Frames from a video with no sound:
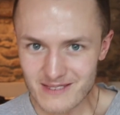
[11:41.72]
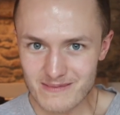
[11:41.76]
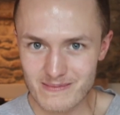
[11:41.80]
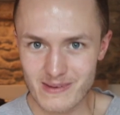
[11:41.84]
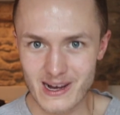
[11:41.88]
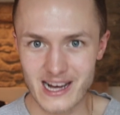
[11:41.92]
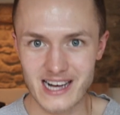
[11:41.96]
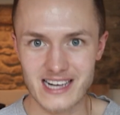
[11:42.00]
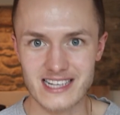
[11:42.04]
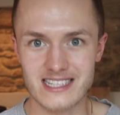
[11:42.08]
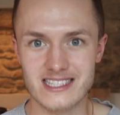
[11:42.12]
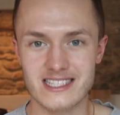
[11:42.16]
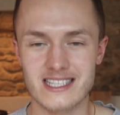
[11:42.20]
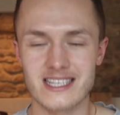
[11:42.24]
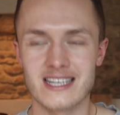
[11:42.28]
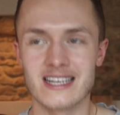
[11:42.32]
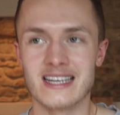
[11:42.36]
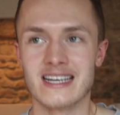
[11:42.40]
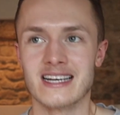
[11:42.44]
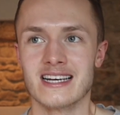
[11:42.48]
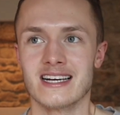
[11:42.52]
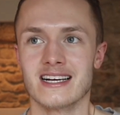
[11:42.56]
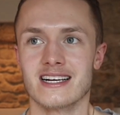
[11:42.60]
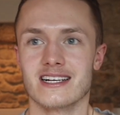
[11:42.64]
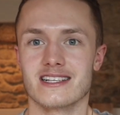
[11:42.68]
But
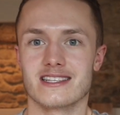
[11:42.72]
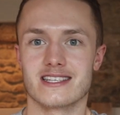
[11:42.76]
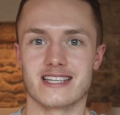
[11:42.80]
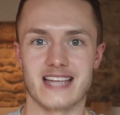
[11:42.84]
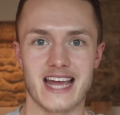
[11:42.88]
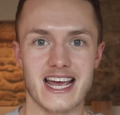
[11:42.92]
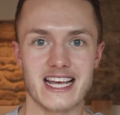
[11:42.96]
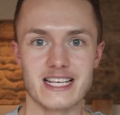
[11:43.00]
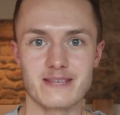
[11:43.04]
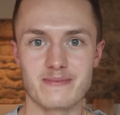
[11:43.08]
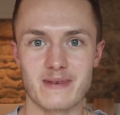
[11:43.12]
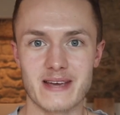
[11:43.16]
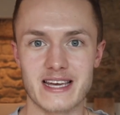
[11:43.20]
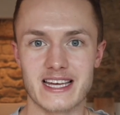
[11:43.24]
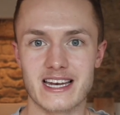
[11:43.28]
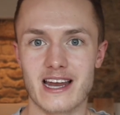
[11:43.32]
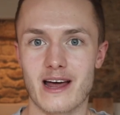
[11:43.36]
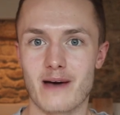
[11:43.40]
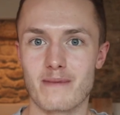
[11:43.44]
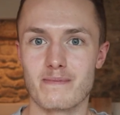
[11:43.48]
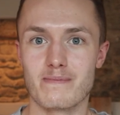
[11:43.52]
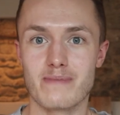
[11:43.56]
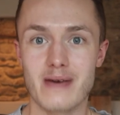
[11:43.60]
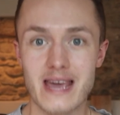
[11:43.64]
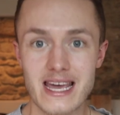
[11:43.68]
today's been a
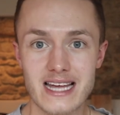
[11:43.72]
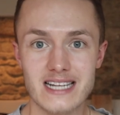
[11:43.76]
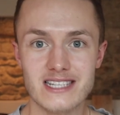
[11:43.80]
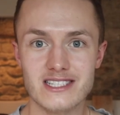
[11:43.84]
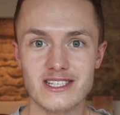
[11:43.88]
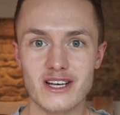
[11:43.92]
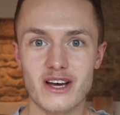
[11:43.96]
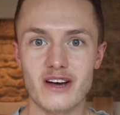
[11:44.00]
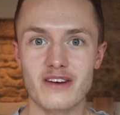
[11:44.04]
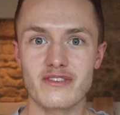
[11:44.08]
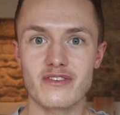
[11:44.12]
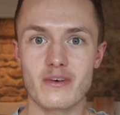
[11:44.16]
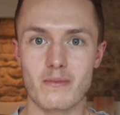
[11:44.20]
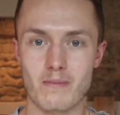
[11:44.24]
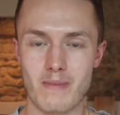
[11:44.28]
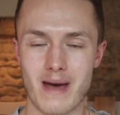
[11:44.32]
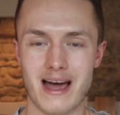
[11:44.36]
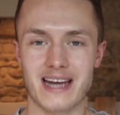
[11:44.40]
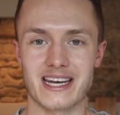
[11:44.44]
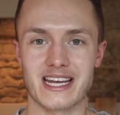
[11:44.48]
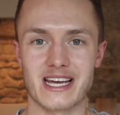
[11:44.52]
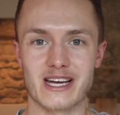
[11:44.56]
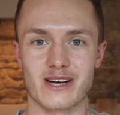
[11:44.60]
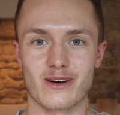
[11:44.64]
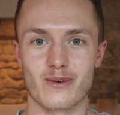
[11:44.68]
bit of a
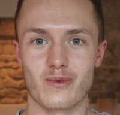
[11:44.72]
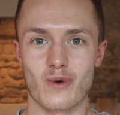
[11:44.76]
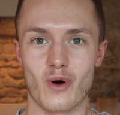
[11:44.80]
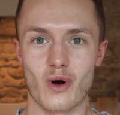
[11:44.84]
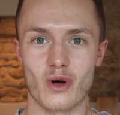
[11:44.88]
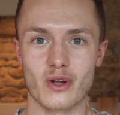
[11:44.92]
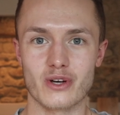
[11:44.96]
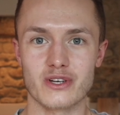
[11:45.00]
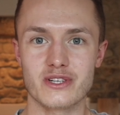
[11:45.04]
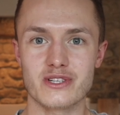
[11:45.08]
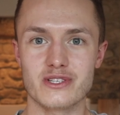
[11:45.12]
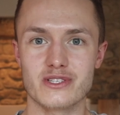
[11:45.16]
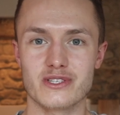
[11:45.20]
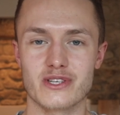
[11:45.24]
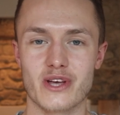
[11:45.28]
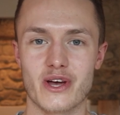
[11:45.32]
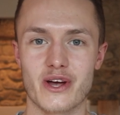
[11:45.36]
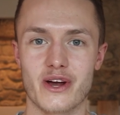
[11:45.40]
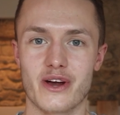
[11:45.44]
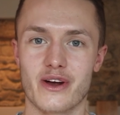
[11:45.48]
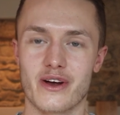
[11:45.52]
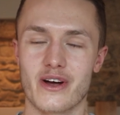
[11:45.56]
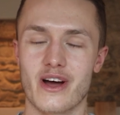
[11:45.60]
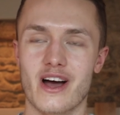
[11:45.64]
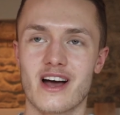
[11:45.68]
manic one,
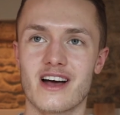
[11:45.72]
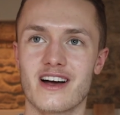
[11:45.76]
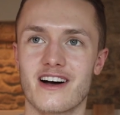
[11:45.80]
so